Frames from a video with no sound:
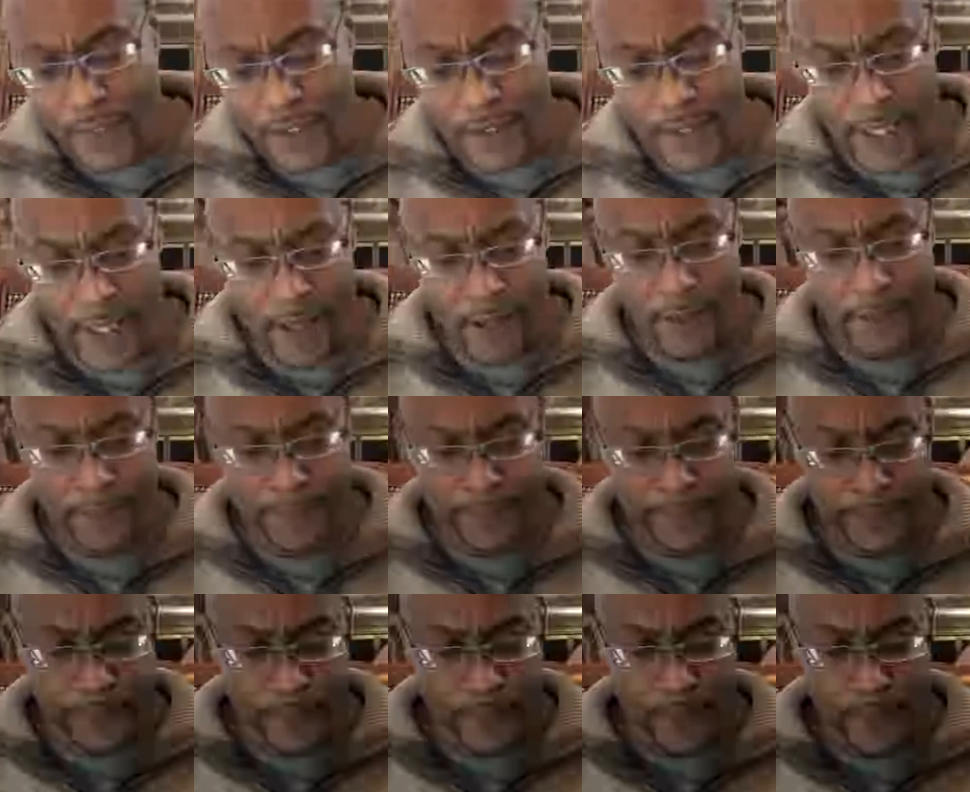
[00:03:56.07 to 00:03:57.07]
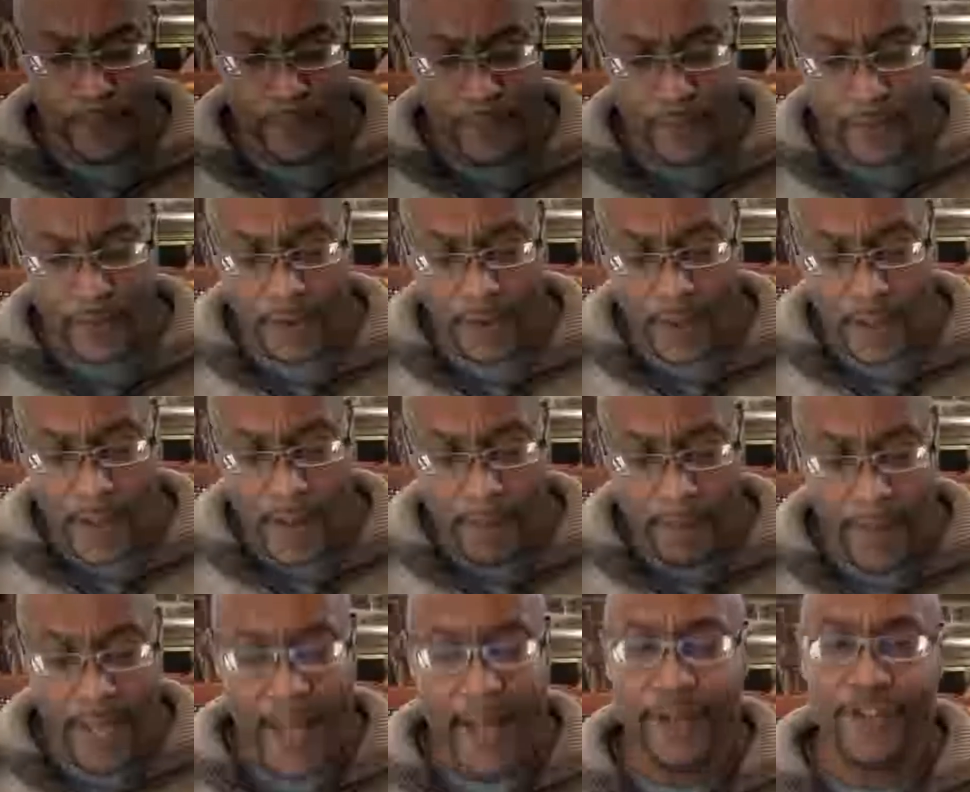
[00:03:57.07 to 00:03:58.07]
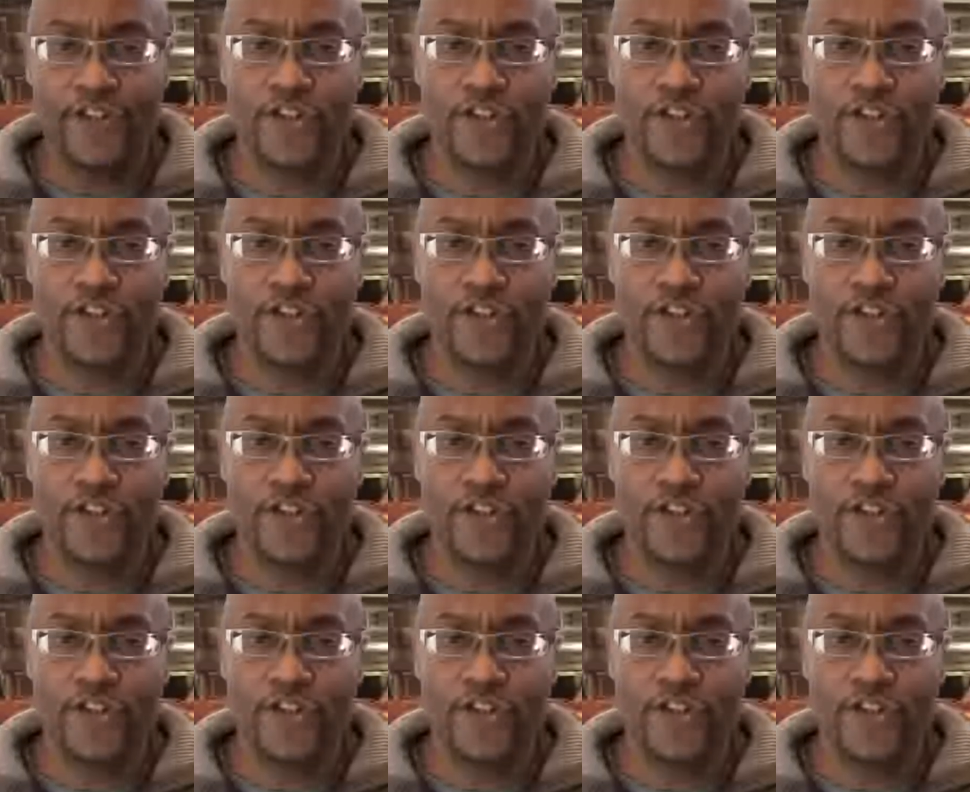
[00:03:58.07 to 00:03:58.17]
Now, back